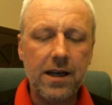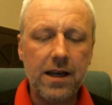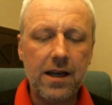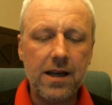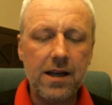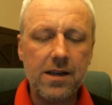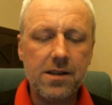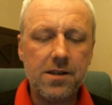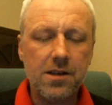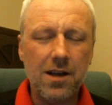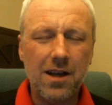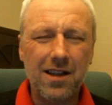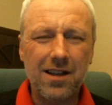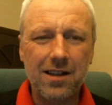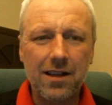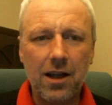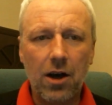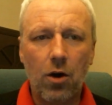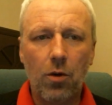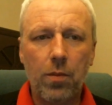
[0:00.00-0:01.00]
is a
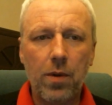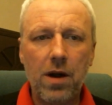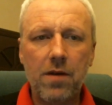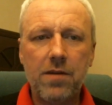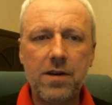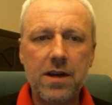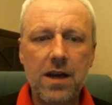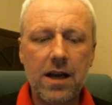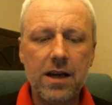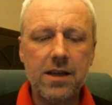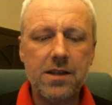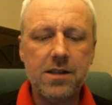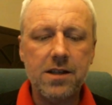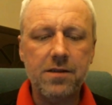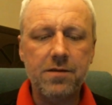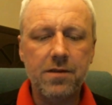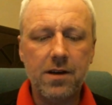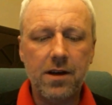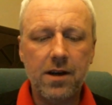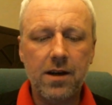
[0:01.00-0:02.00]
little bit of a negative.